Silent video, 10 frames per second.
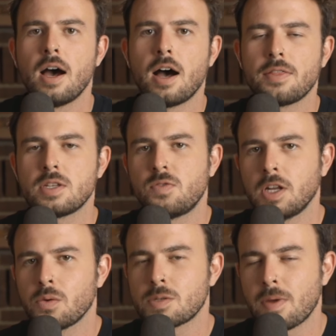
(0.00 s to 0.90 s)
Uh, this
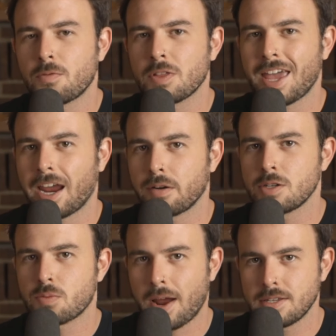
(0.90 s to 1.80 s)
video is meant for the
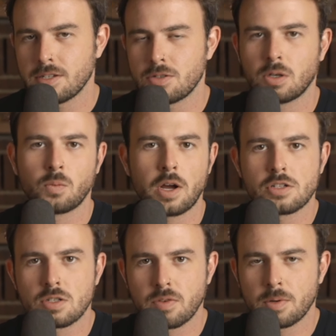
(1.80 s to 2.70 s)
Aries risings. You can watch
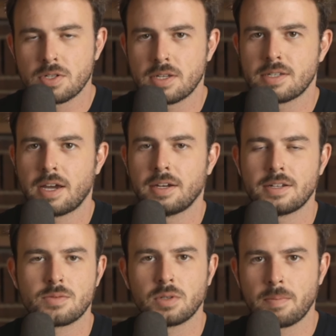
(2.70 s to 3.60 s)
this from your sun sign,
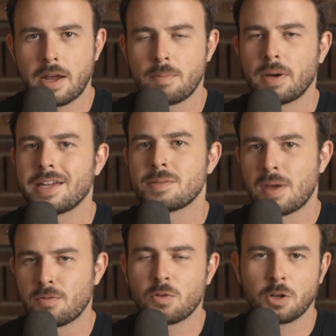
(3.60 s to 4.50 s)
doesn't really matter, but it's
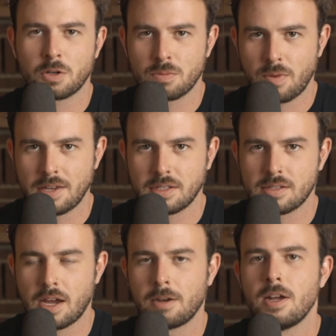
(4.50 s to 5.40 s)
meant for your rising
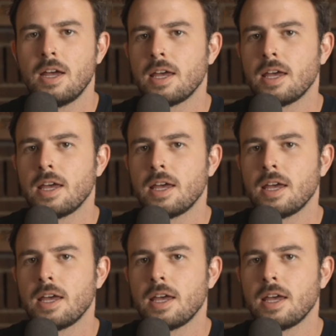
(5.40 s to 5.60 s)
sign.